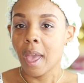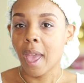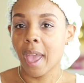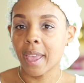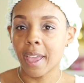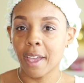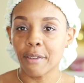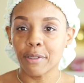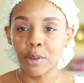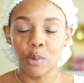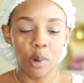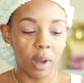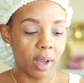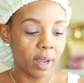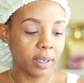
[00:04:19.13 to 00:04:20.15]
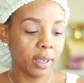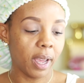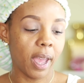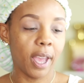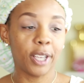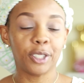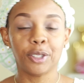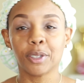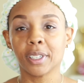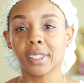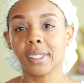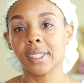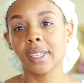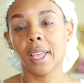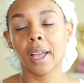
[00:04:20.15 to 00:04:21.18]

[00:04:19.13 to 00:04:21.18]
Hey everyone, as you can see,